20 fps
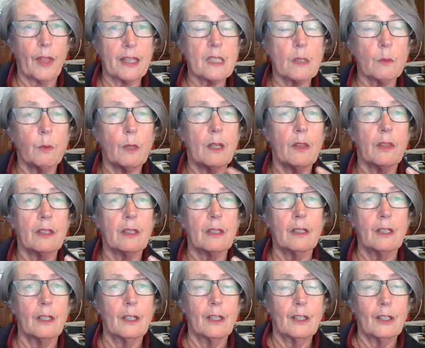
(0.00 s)
That's where
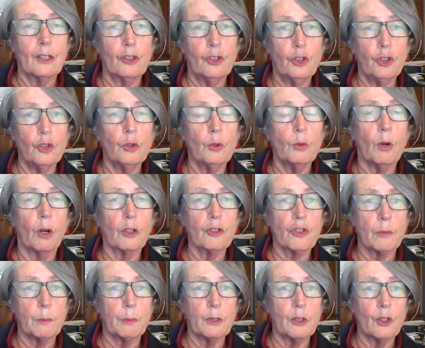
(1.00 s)
the new
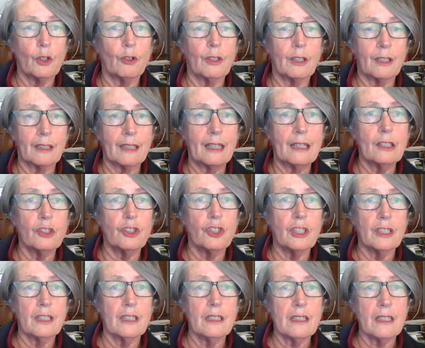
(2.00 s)
entrepreneurial
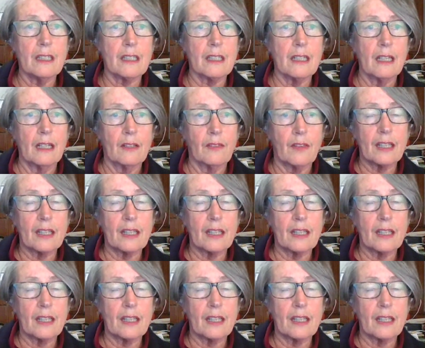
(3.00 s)
energy is.